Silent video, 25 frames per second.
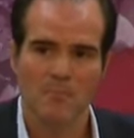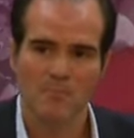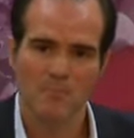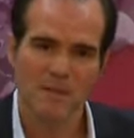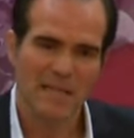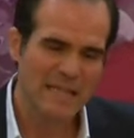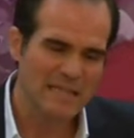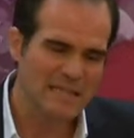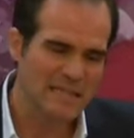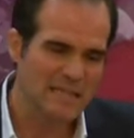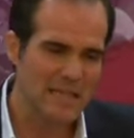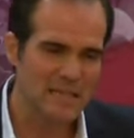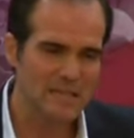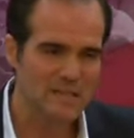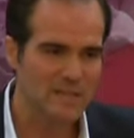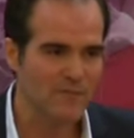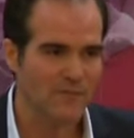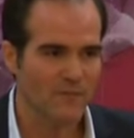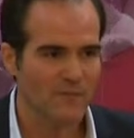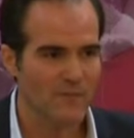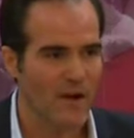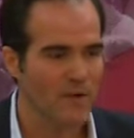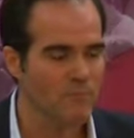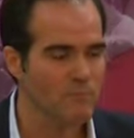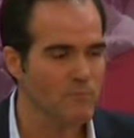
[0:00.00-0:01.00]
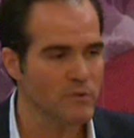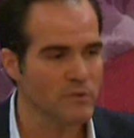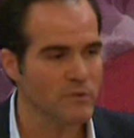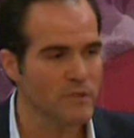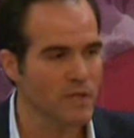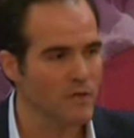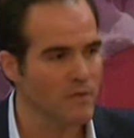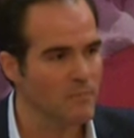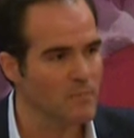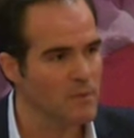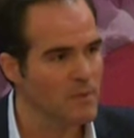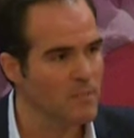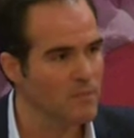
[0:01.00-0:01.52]
But that's less than
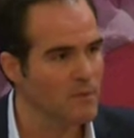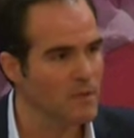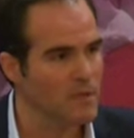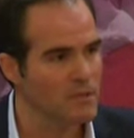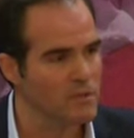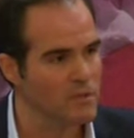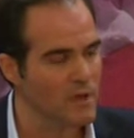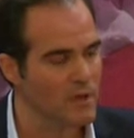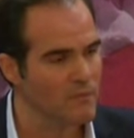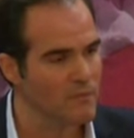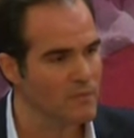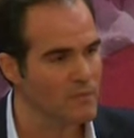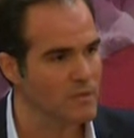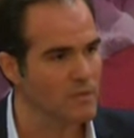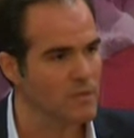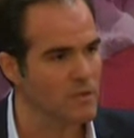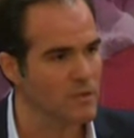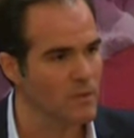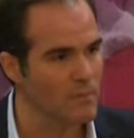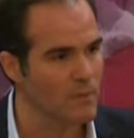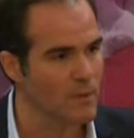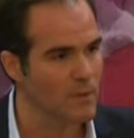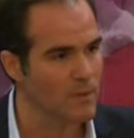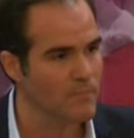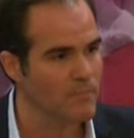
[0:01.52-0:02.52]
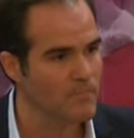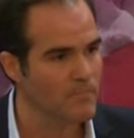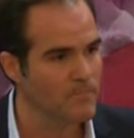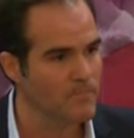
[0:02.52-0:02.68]
5% of people that travel to Cuba.